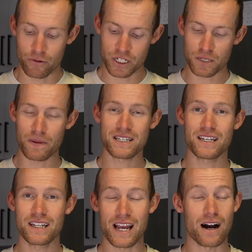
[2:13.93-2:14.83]
which is
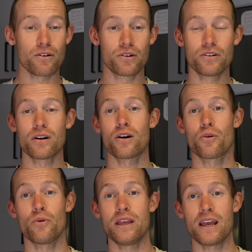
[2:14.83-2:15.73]
basically how good
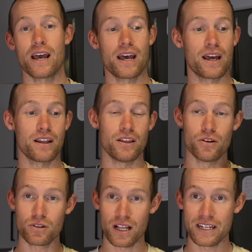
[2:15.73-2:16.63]
are we at
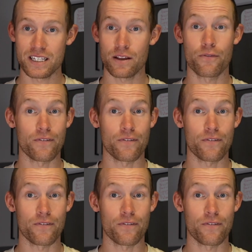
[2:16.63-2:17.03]
utilizing